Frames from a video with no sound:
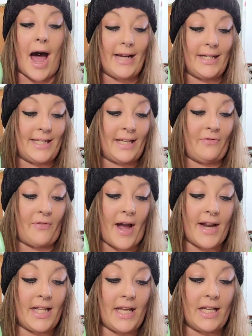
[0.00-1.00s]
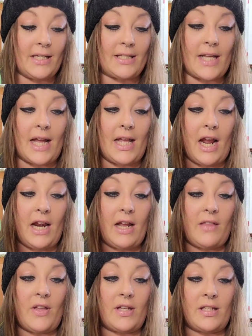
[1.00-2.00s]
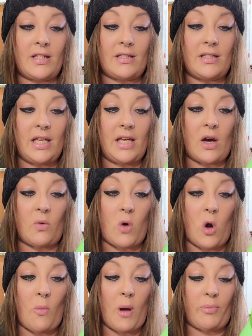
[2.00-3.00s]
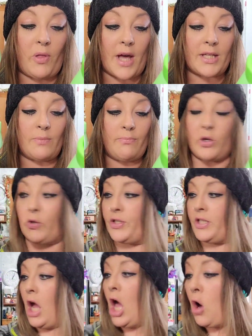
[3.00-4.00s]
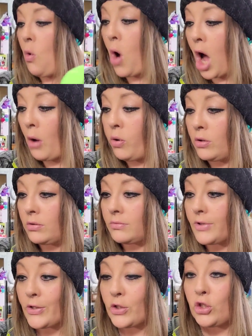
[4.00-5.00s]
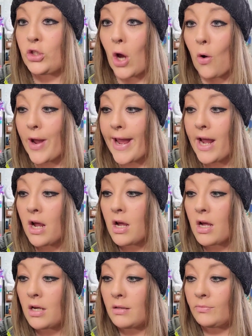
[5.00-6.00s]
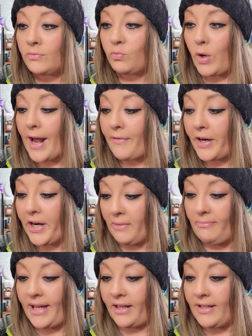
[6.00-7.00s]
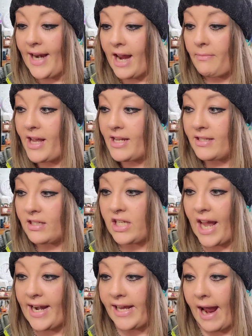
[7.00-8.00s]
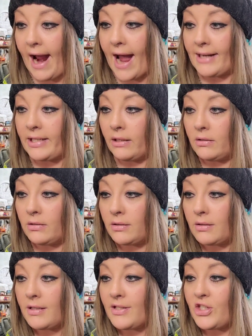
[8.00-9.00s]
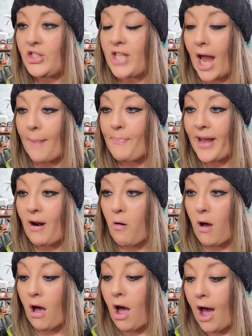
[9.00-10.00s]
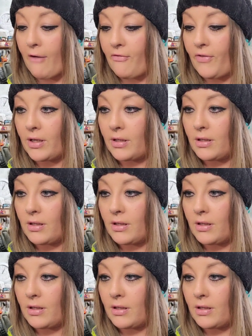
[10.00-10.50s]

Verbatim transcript: I did find these, and this is the Aroma Plus Boost. Woo! Zoe, whatever your middle name is, kitty cat, stop it off.